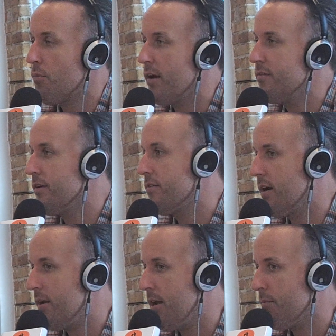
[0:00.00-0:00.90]
Pricing's
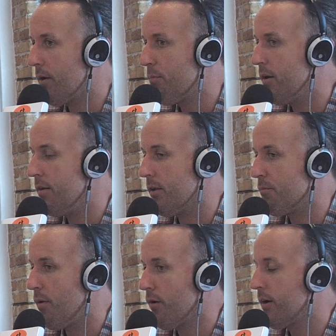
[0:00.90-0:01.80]
dynamic, but
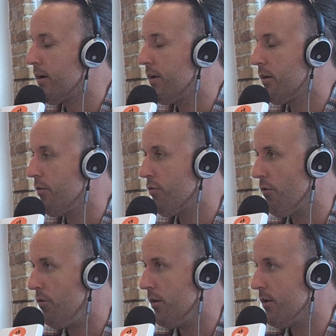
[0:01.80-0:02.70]
the market can
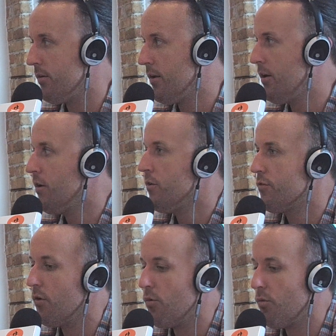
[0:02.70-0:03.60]
control it.
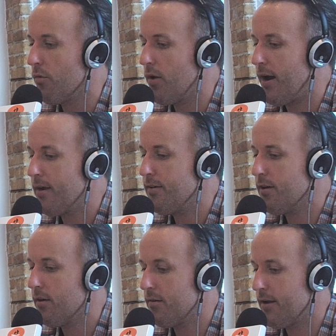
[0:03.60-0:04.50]
So the
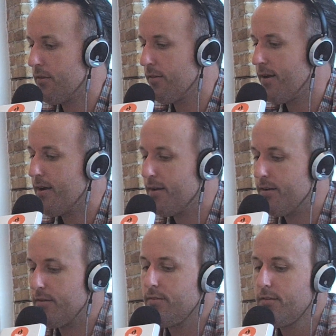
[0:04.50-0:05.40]
idea down the line
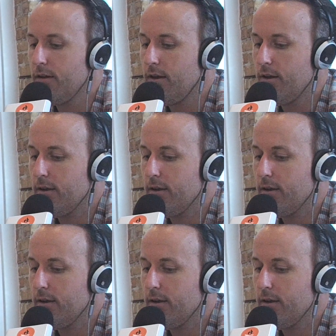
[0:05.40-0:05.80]
is